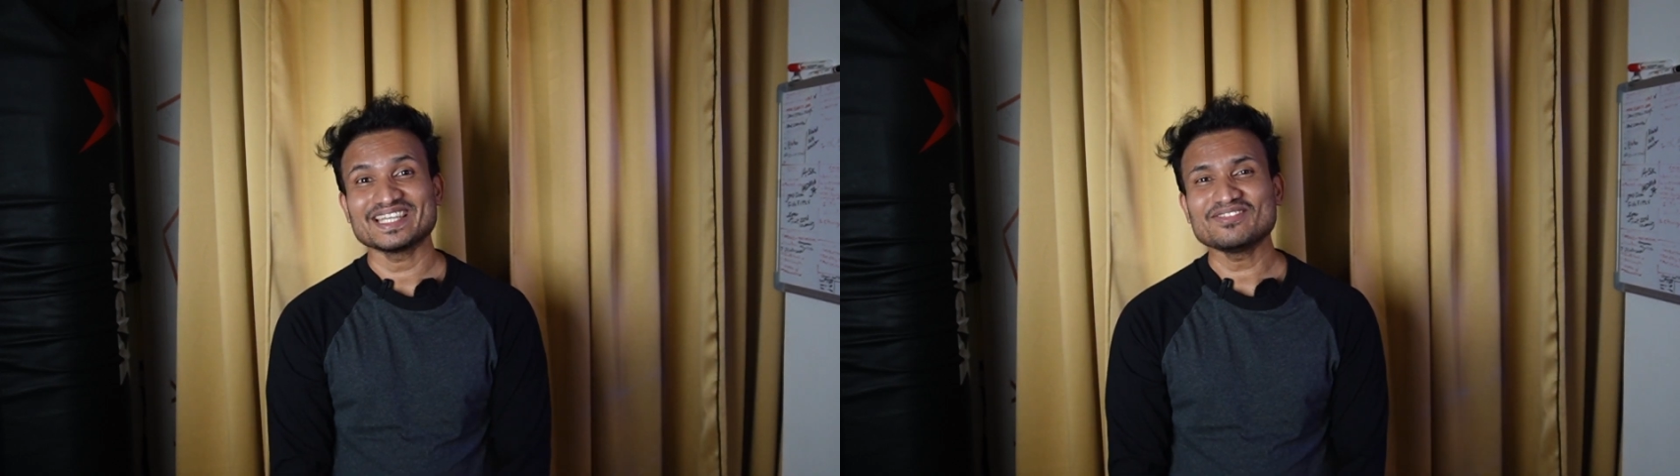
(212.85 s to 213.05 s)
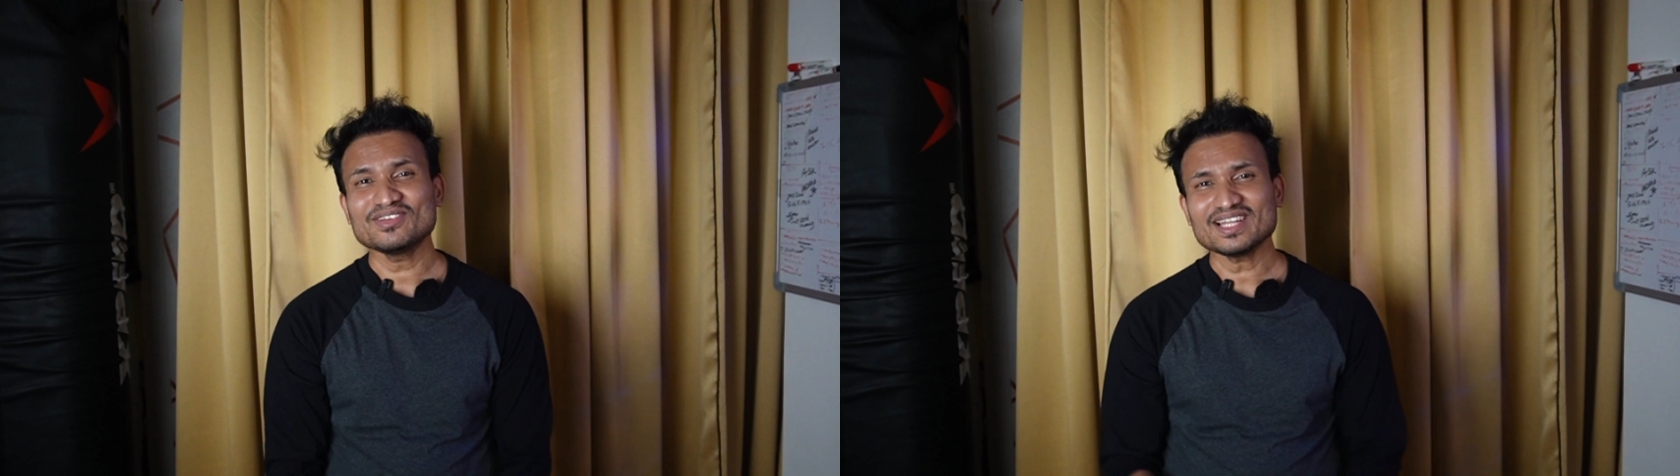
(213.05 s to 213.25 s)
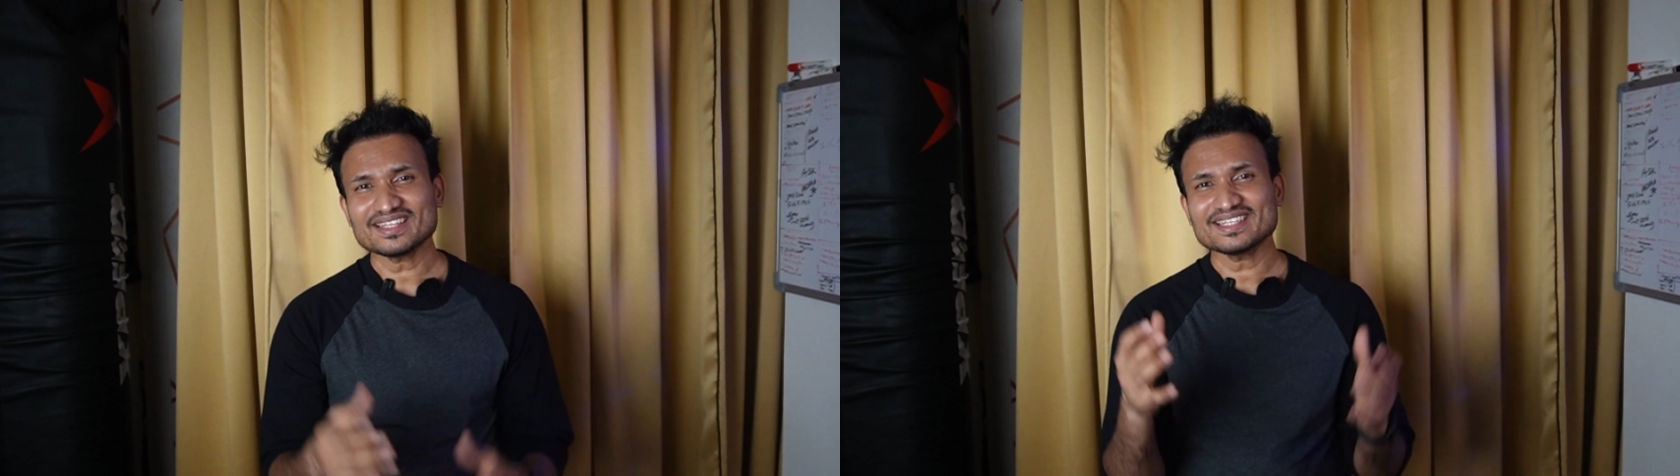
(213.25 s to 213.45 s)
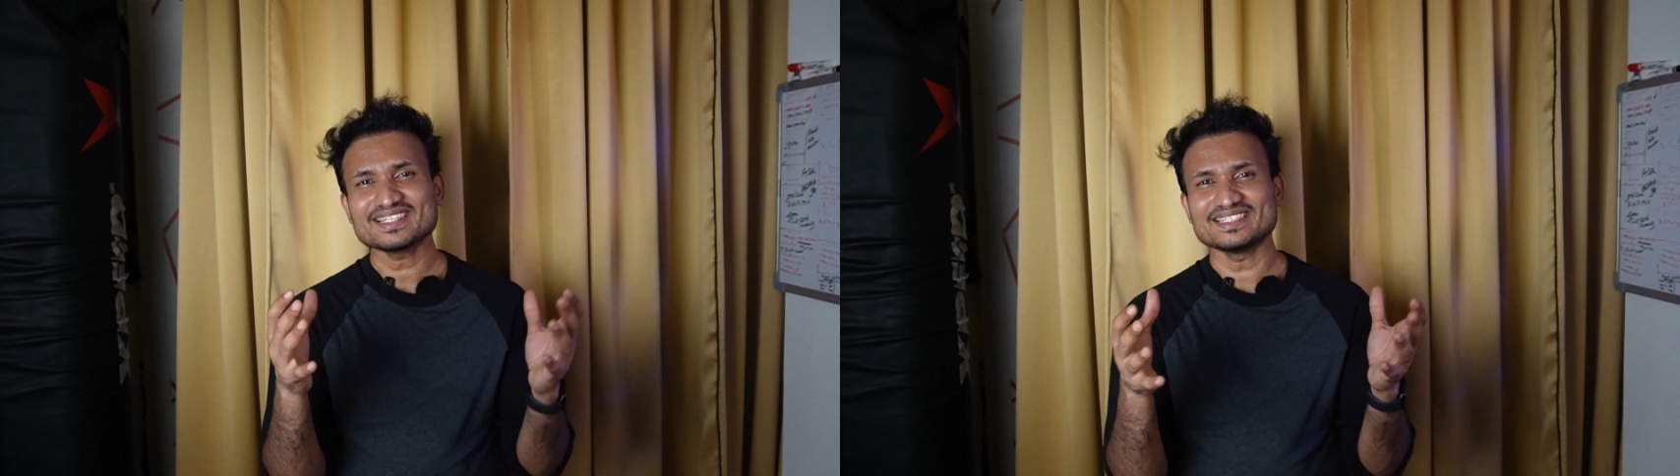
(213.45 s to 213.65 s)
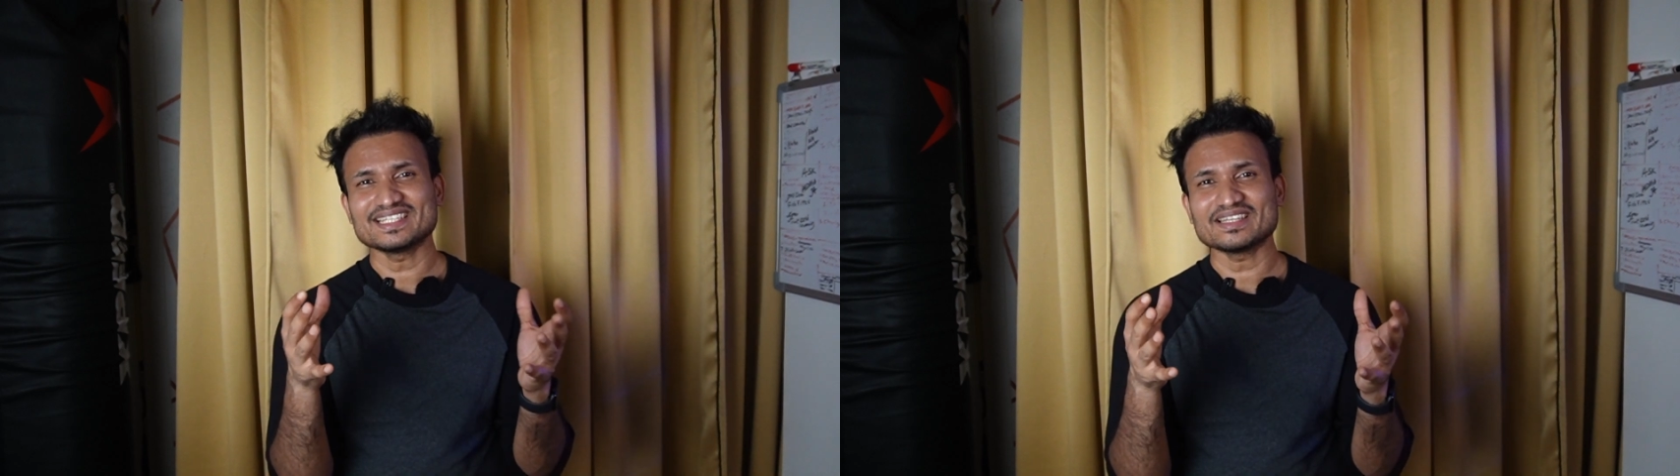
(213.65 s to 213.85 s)
If you like the
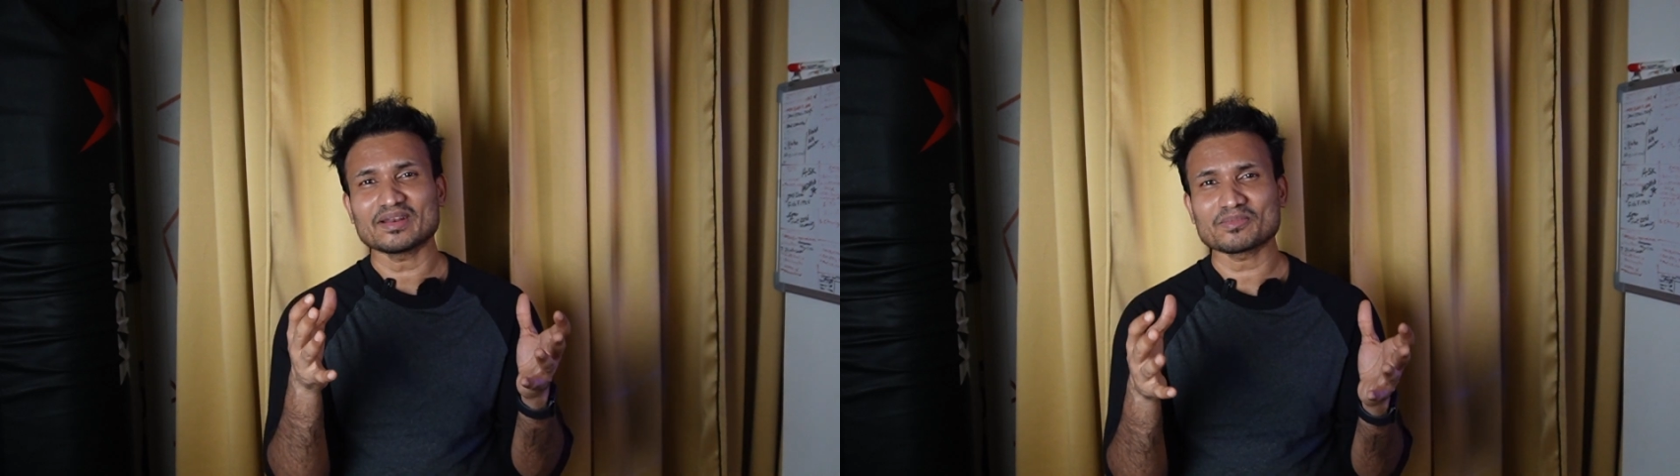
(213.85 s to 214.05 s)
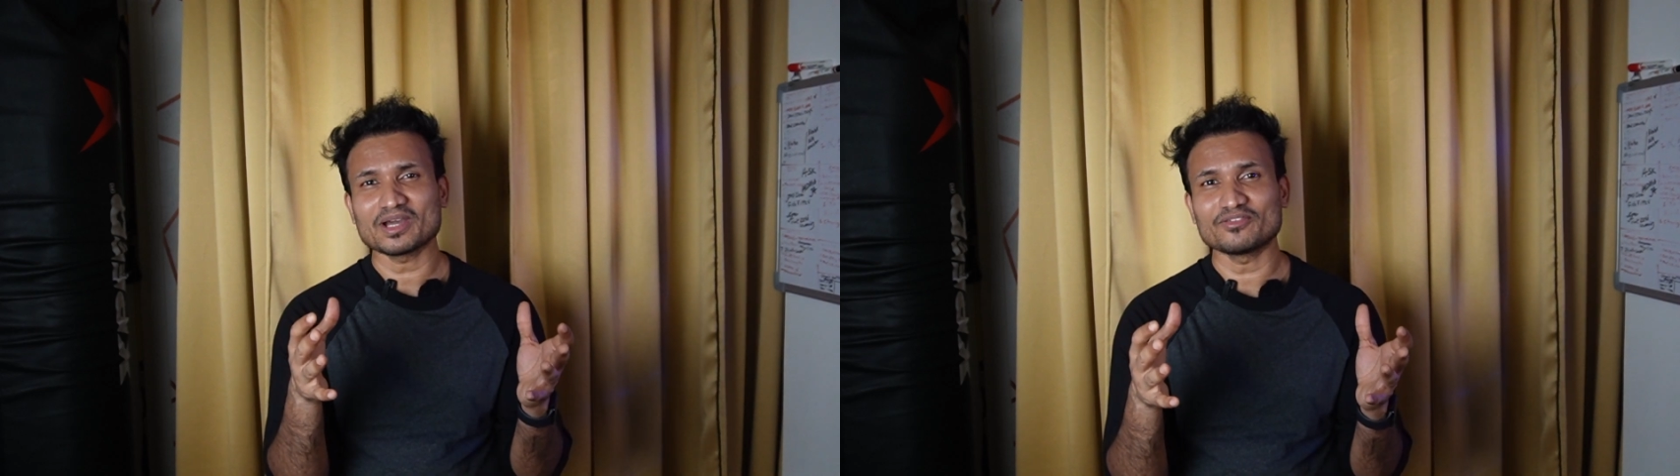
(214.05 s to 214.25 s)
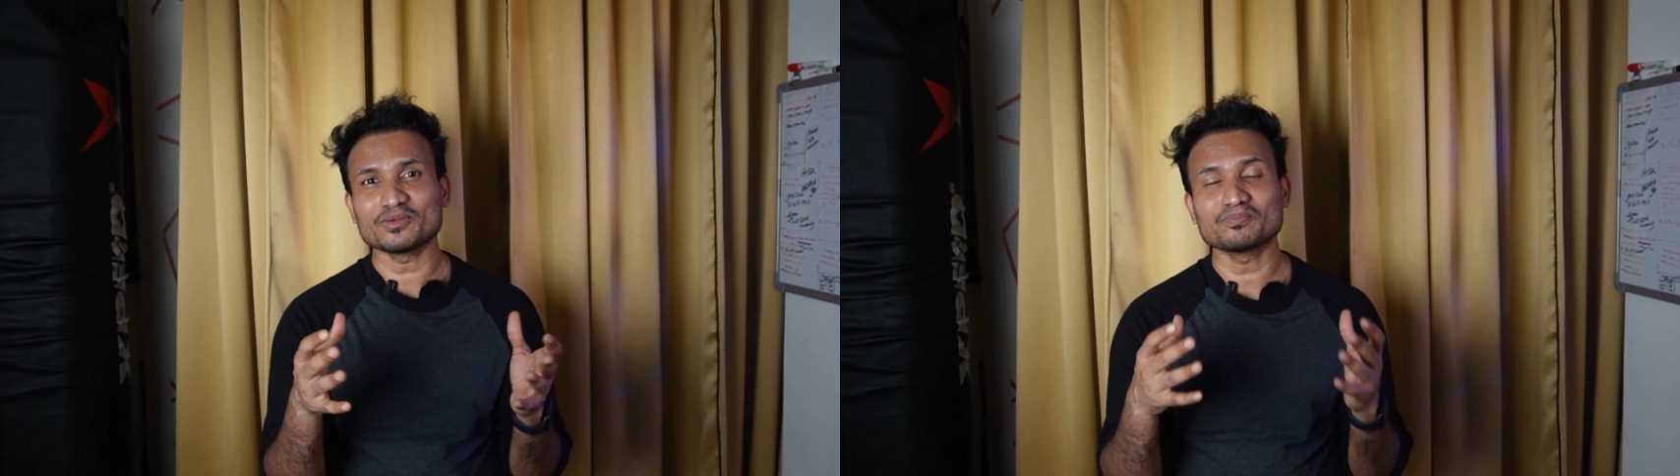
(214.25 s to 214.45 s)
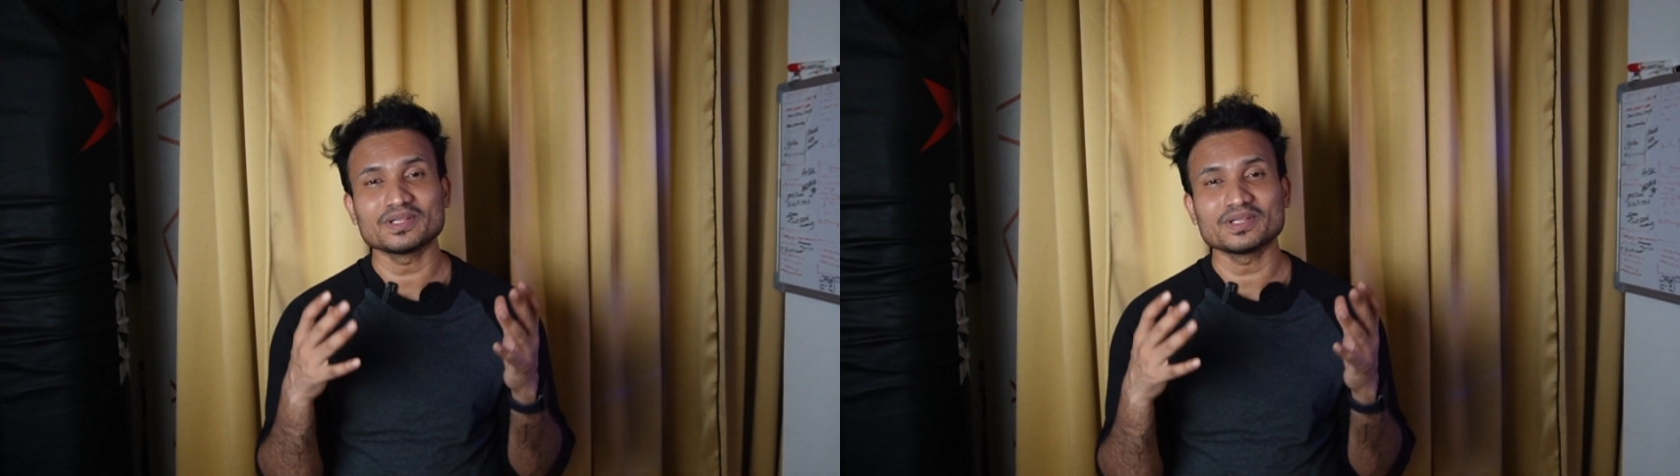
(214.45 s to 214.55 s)
content that I'm covering,